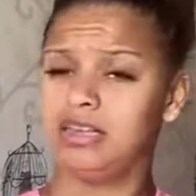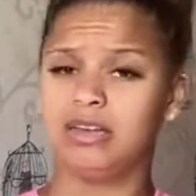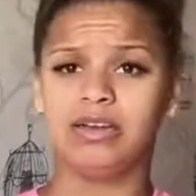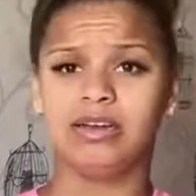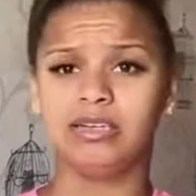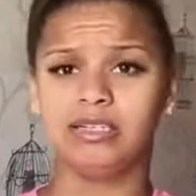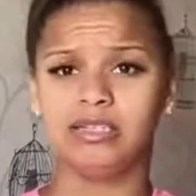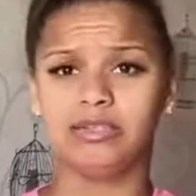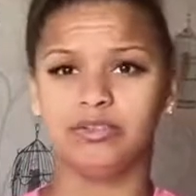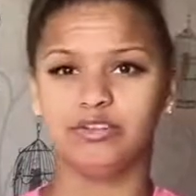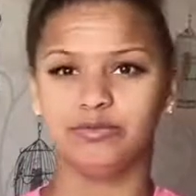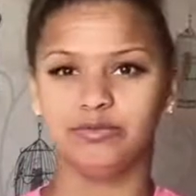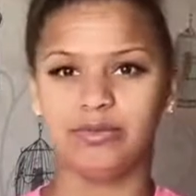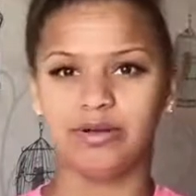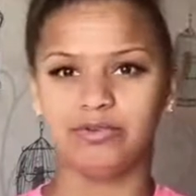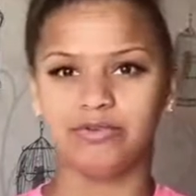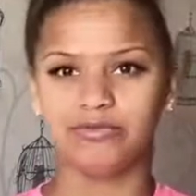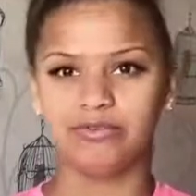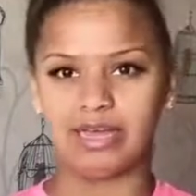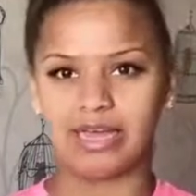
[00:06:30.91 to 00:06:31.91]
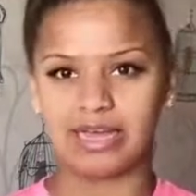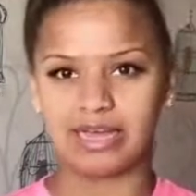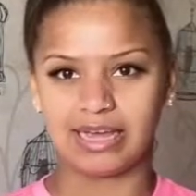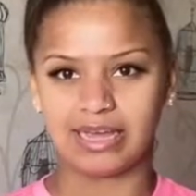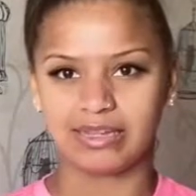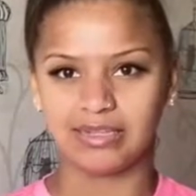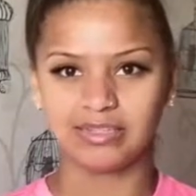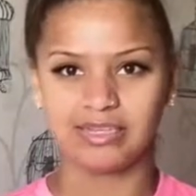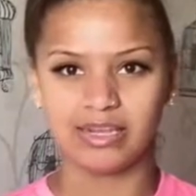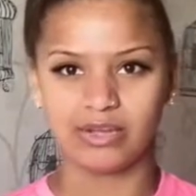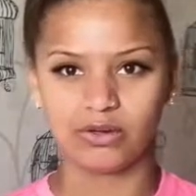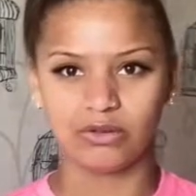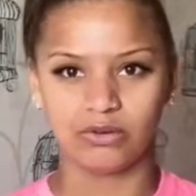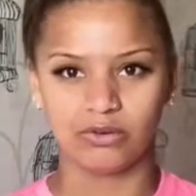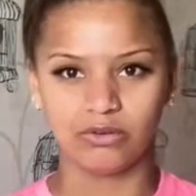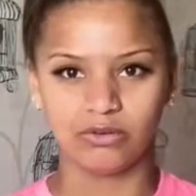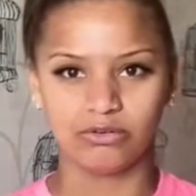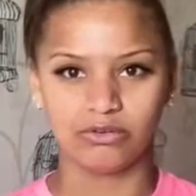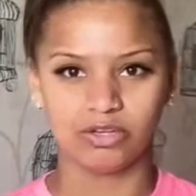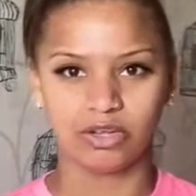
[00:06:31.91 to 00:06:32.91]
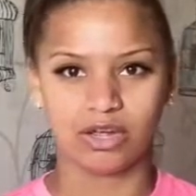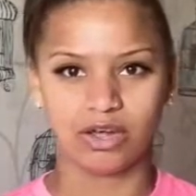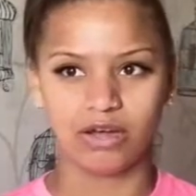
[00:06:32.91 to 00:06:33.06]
idea of my feet getting tickled.